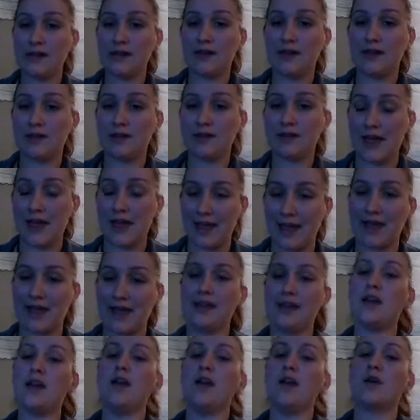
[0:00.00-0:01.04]
is
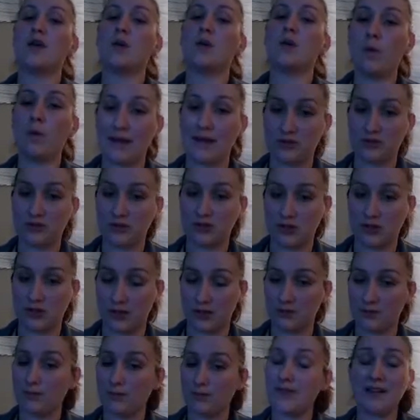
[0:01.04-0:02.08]
a
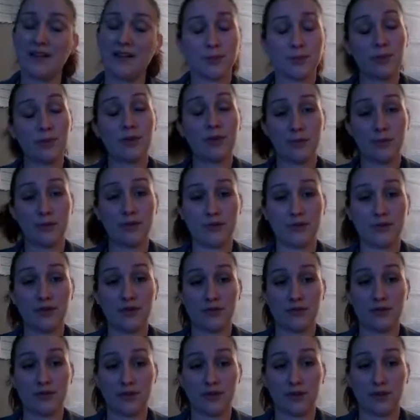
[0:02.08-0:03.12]
question. That's what we're most
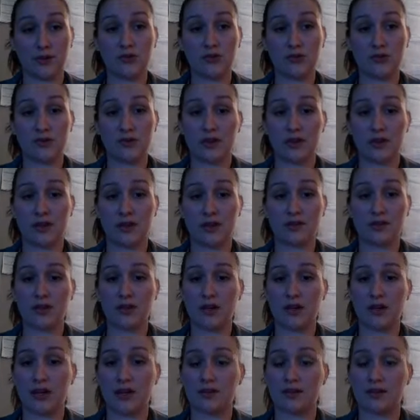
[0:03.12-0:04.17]
used to, is using it
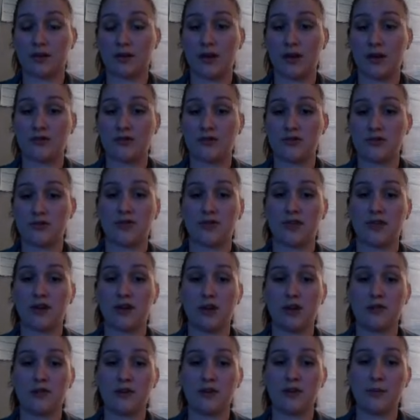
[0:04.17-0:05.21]
starting as a question. Then
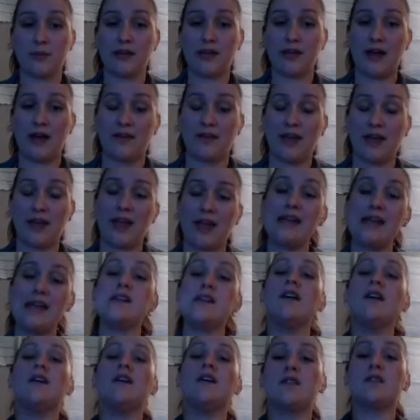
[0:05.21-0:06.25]
over we have a
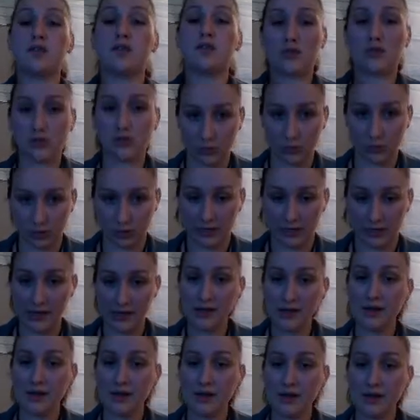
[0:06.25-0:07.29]

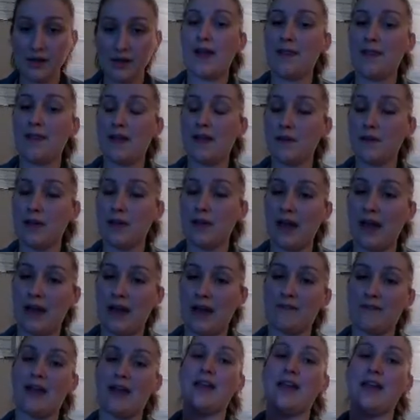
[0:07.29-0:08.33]
story, and then we
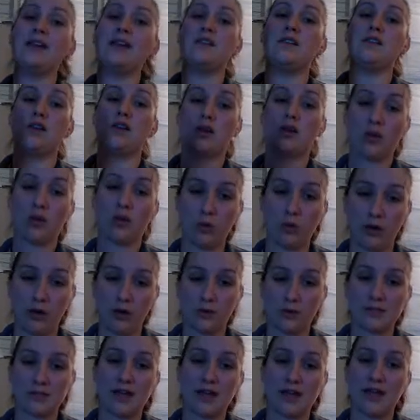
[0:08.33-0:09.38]
have a
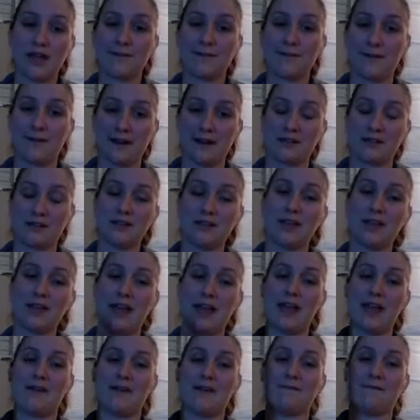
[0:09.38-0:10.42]
quote, and finally
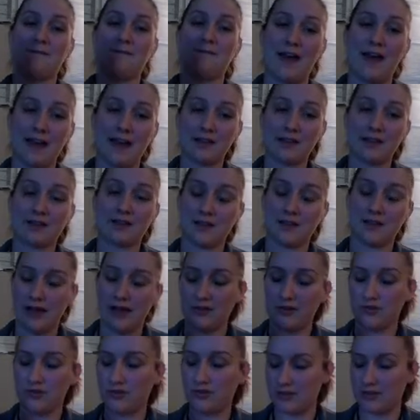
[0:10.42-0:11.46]
a
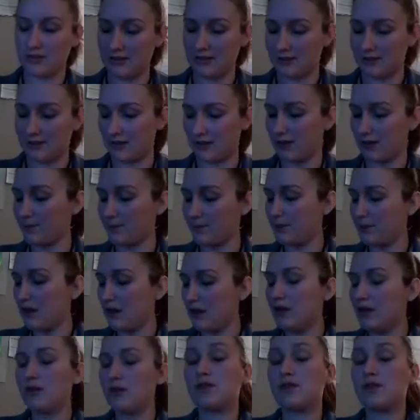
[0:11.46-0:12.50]
fact/statistic.
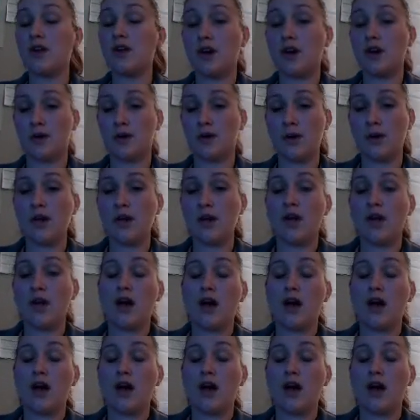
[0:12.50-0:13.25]
So